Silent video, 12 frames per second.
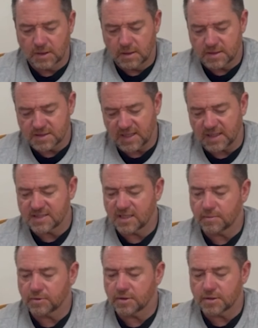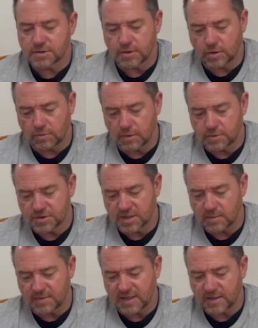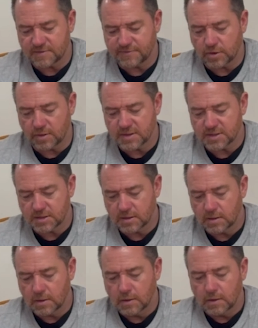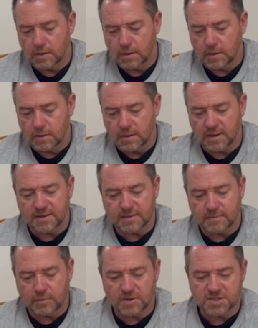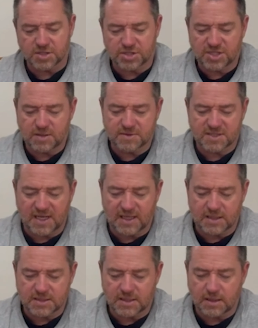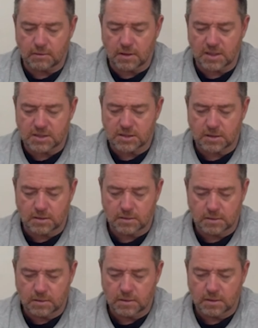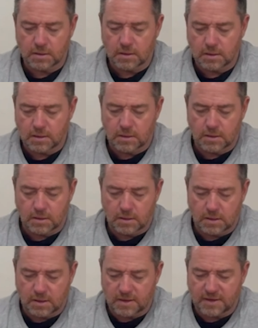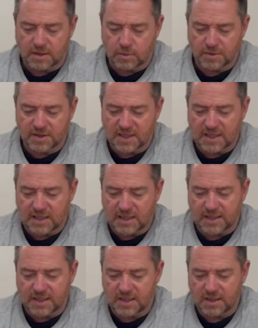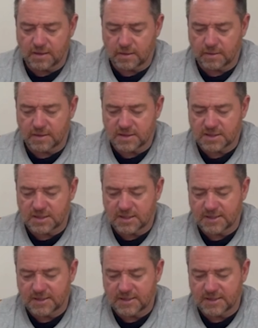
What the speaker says: Stainless set up good. There's no corrosion coming out as far as it wasn't cheap stainless. It didn't rust. I think what you got a lot of here is